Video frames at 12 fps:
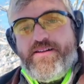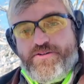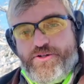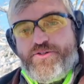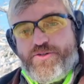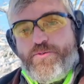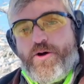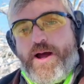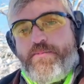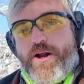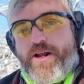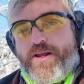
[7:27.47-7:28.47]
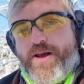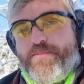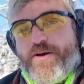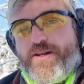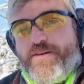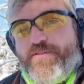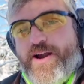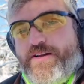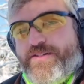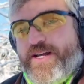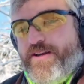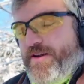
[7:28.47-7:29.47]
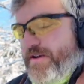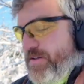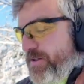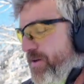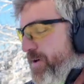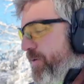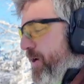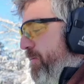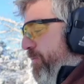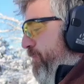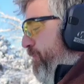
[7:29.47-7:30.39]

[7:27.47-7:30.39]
do some more. I brought a couple hundred rounds out here, so here we go.